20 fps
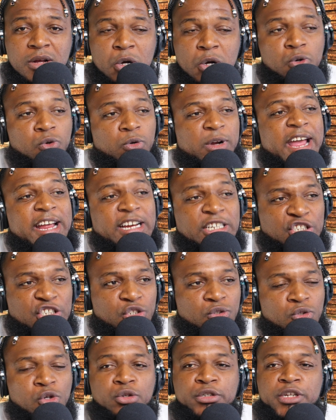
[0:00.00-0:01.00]
Who
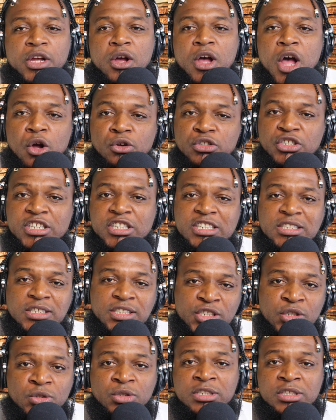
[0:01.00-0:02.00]
raised you? Who your OGs
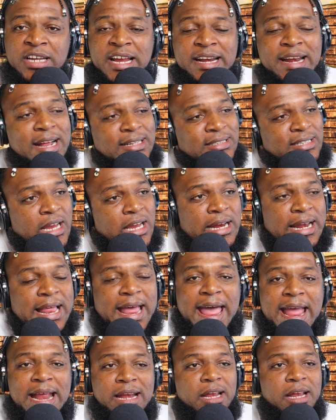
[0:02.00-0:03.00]
in Houston? They not telling you
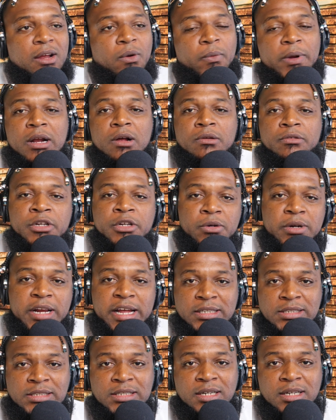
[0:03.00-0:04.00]
like, hey nigga, we don't do
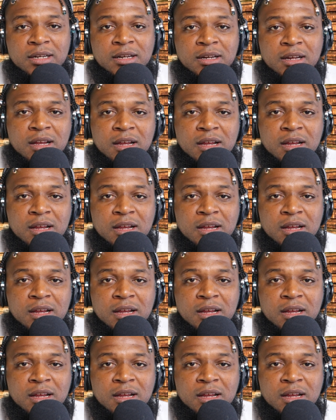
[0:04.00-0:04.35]
that shit.